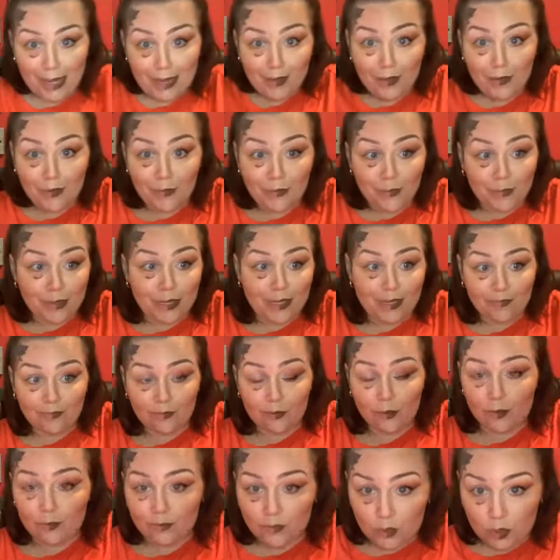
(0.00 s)
I don't have
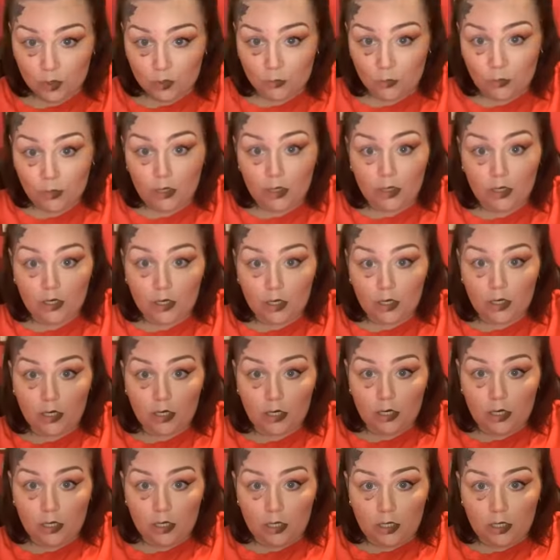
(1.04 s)
room to do
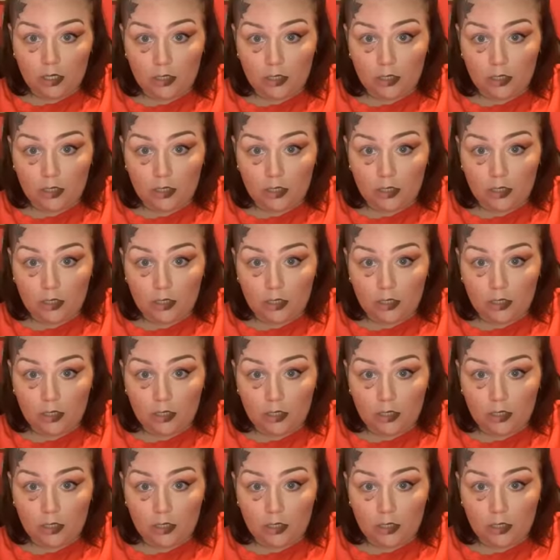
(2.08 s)
her.